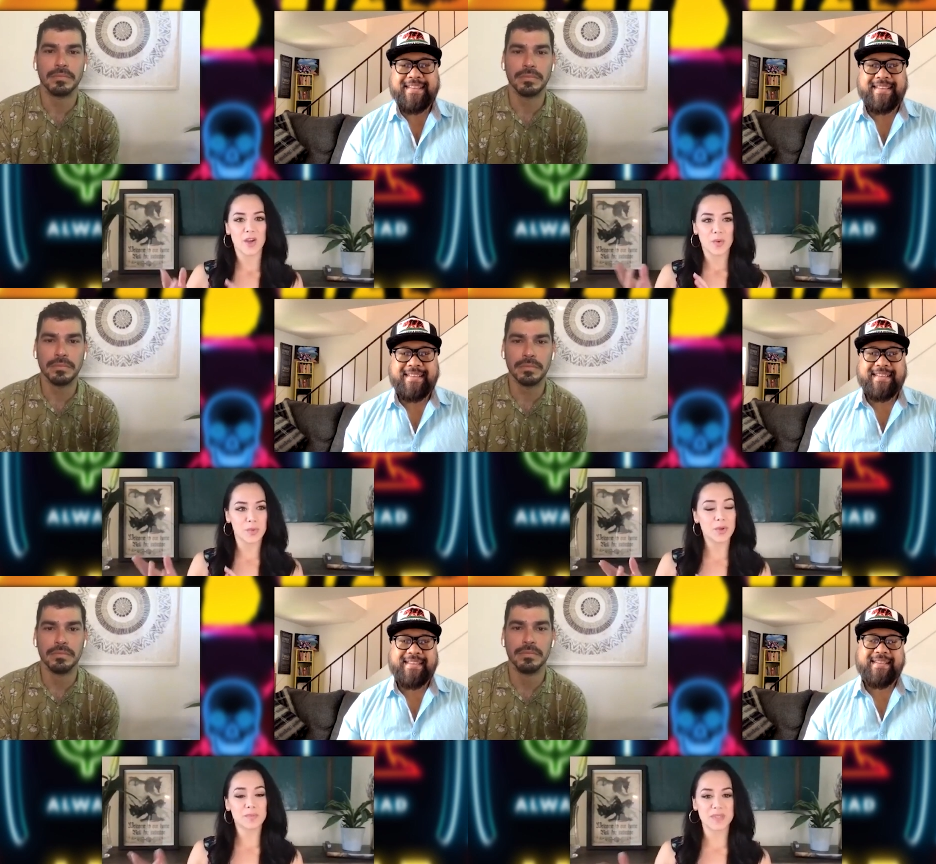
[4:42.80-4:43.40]

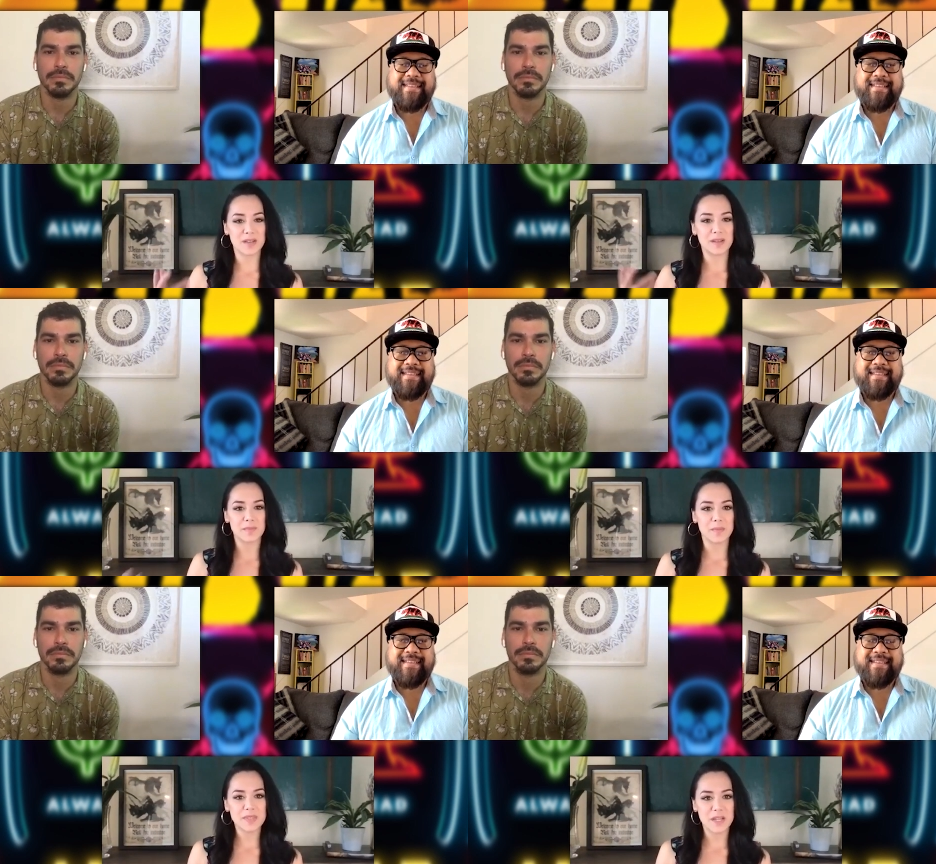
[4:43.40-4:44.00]
Speaker 1: room to
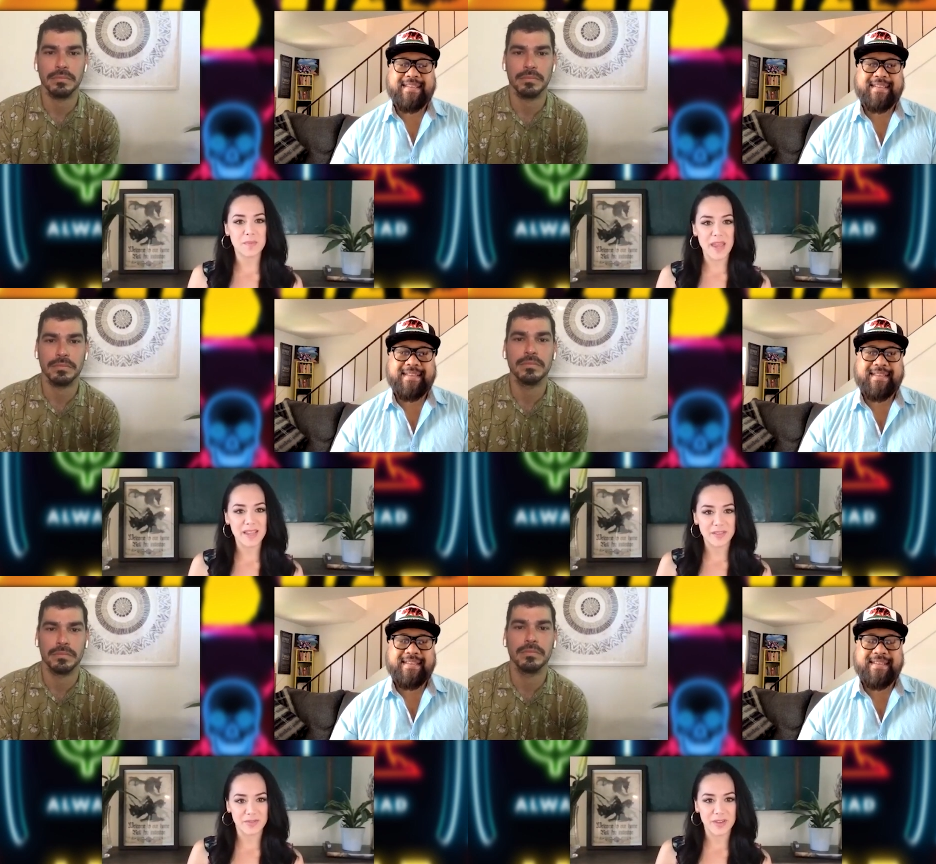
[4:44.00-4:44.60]
to make
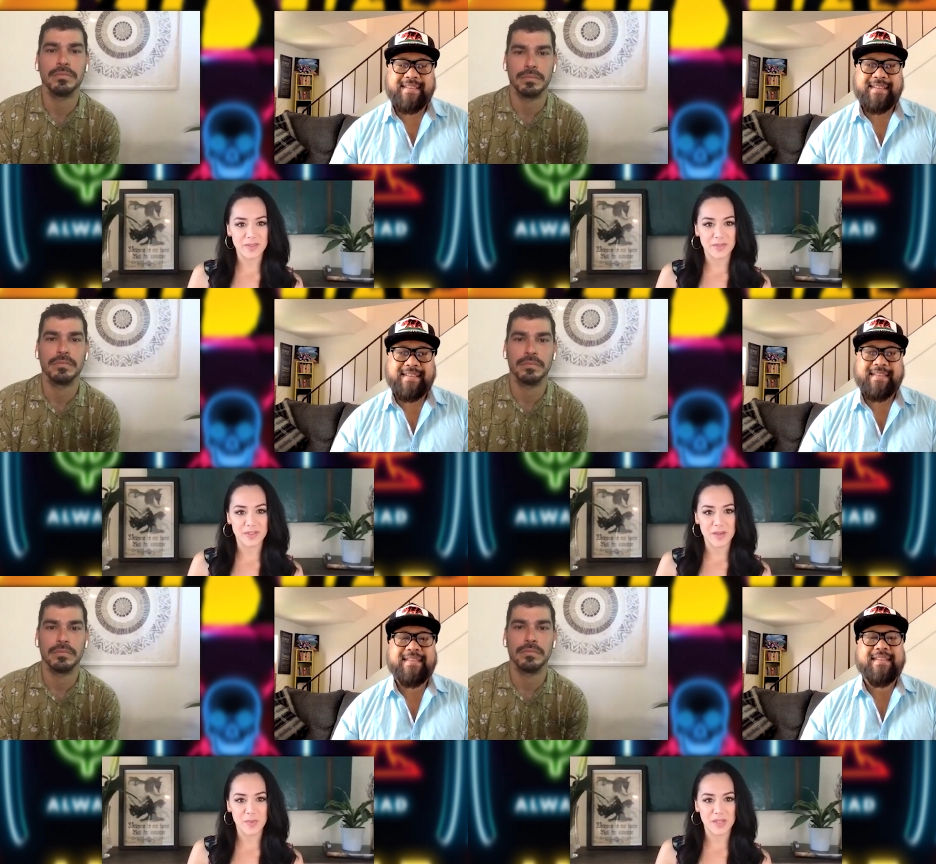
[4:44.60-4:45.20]
it fit for
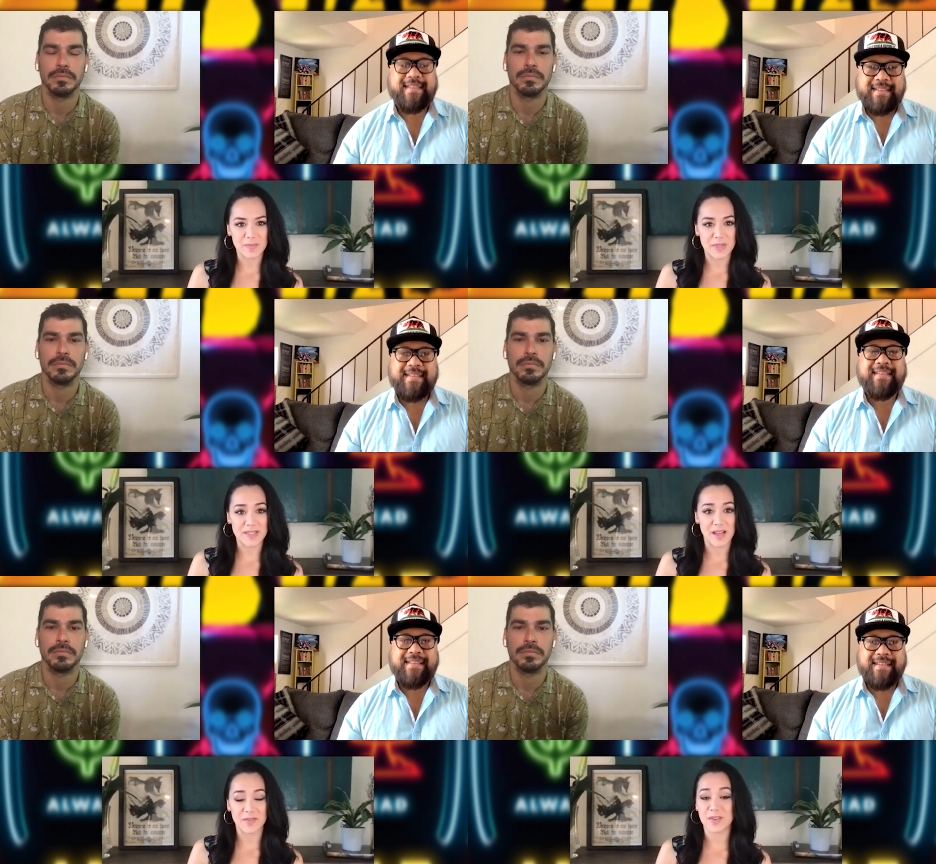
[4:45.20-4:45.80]
someone like
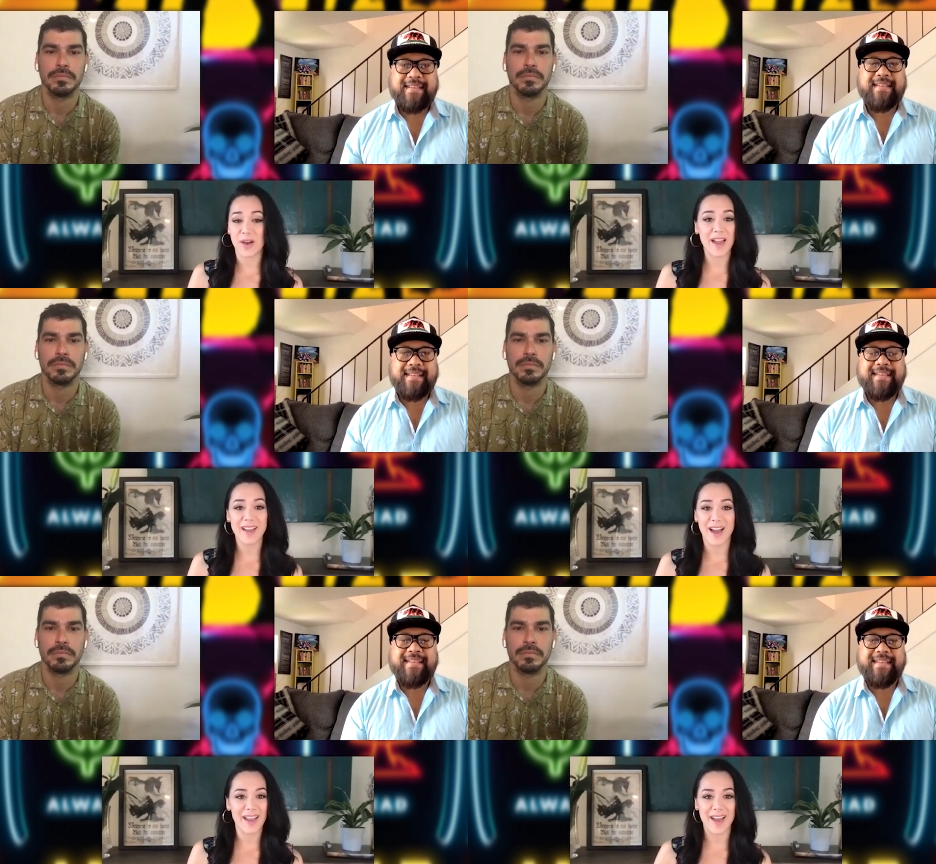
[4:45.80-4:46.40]
myself so i
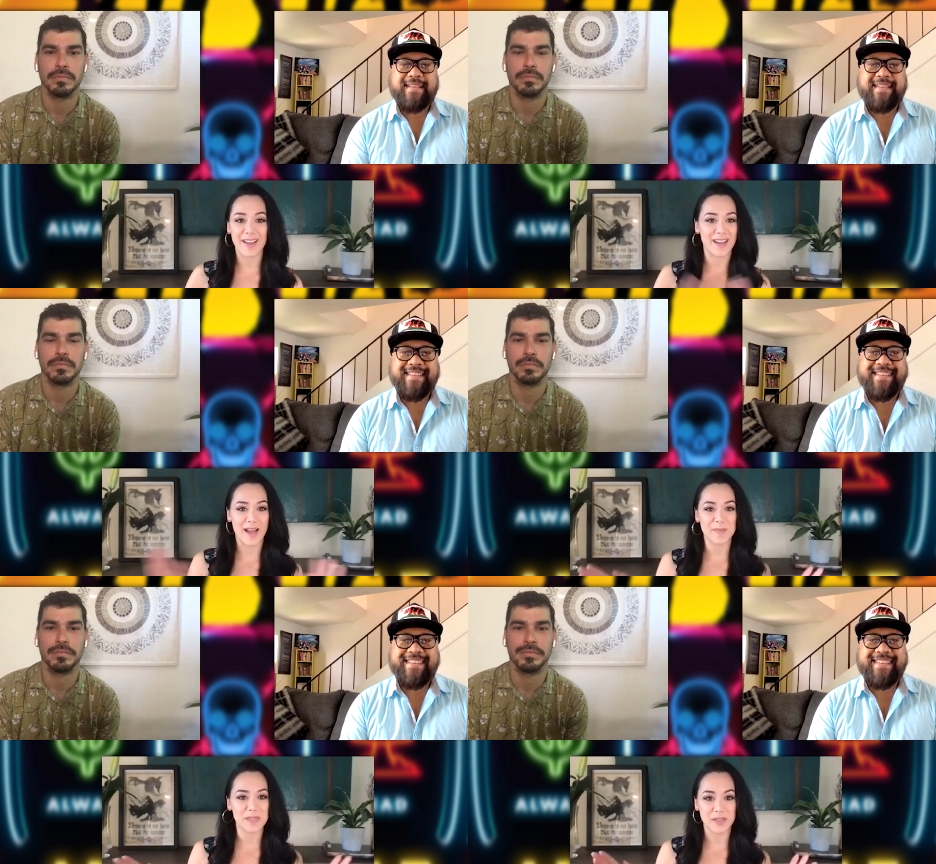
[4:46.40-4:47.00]
i had an
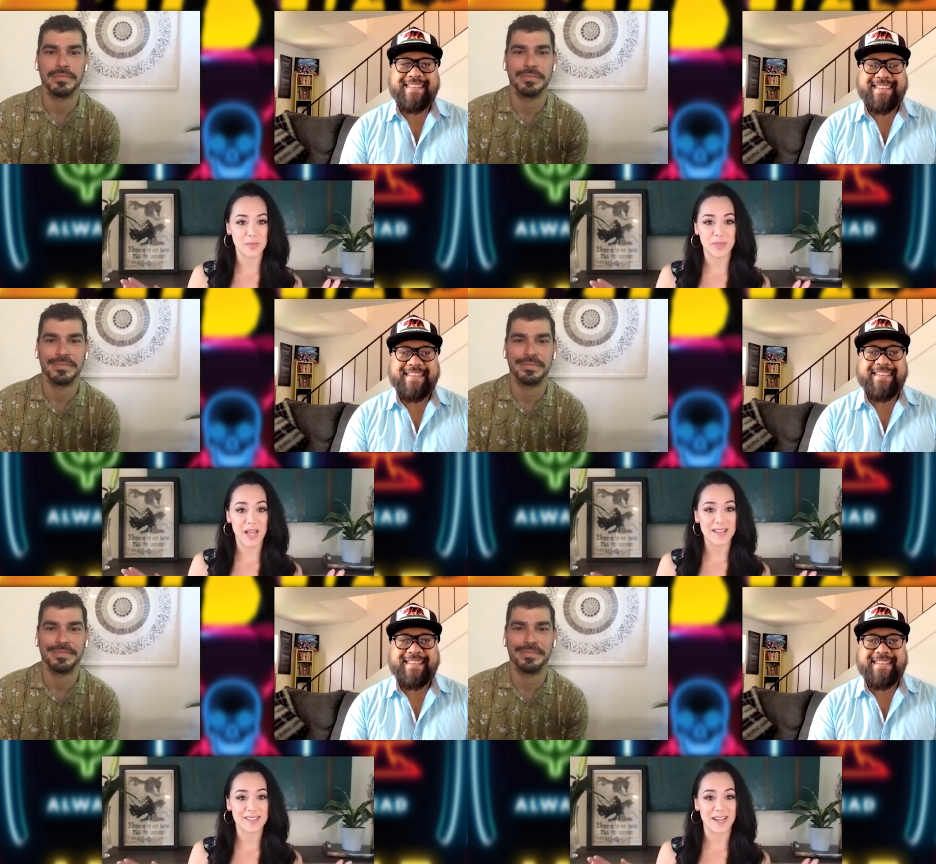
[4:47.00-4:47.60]
absolute
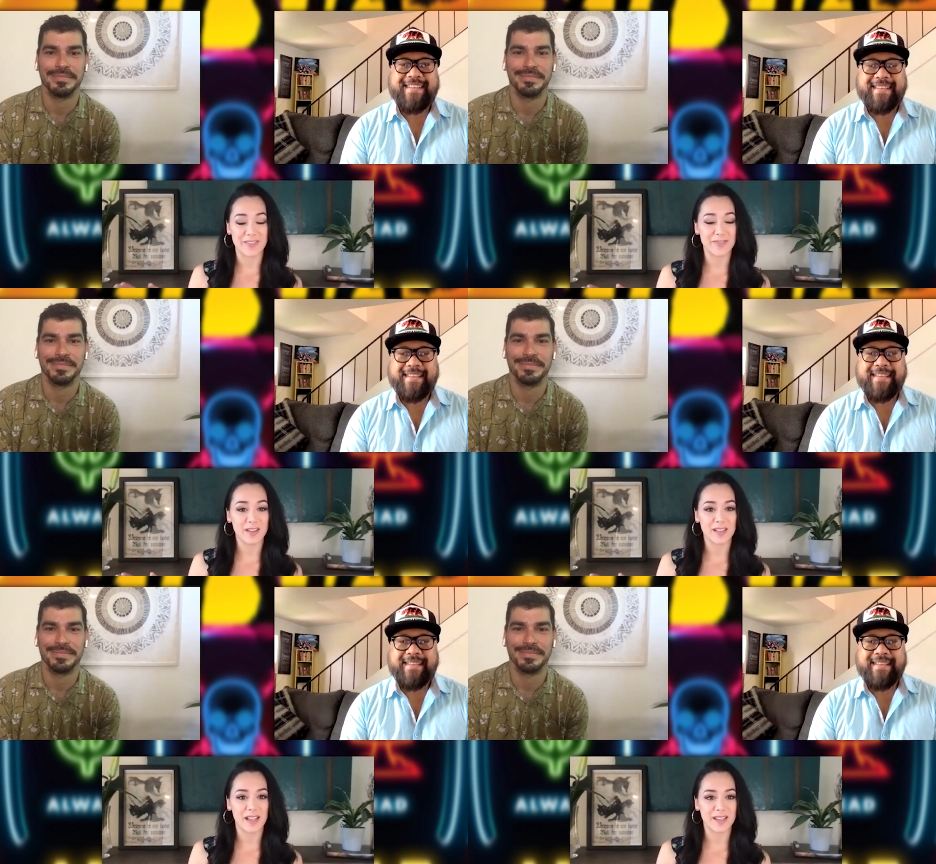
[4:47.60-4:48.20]
blast and i
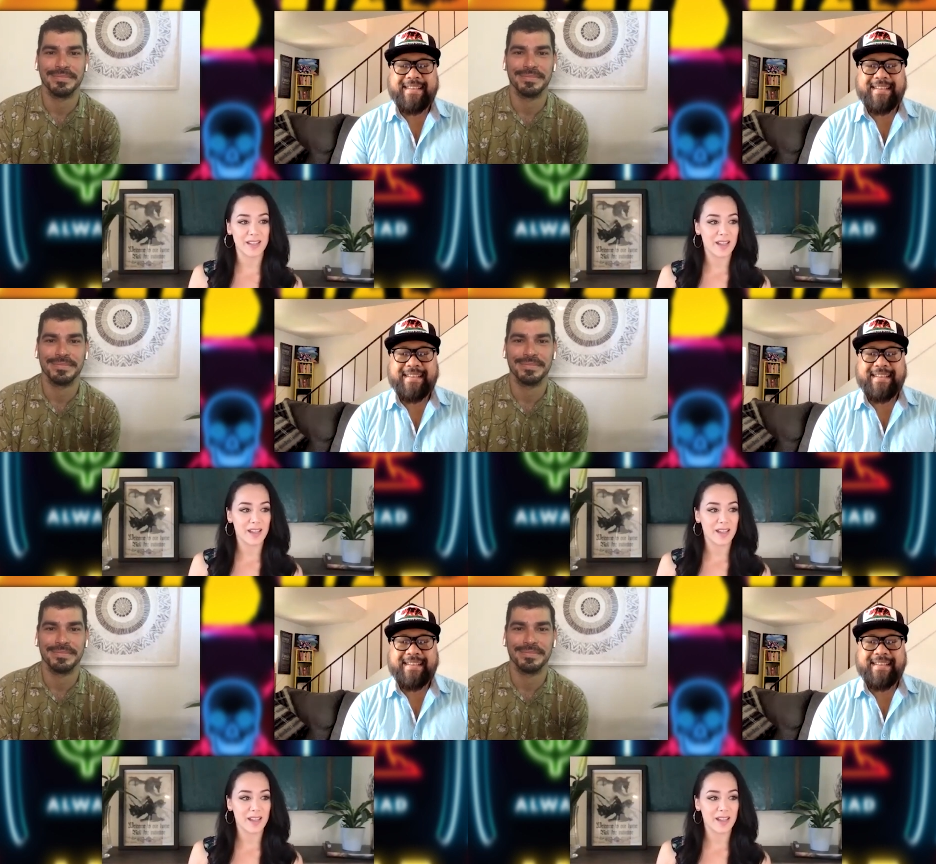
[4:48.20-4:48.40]
felt like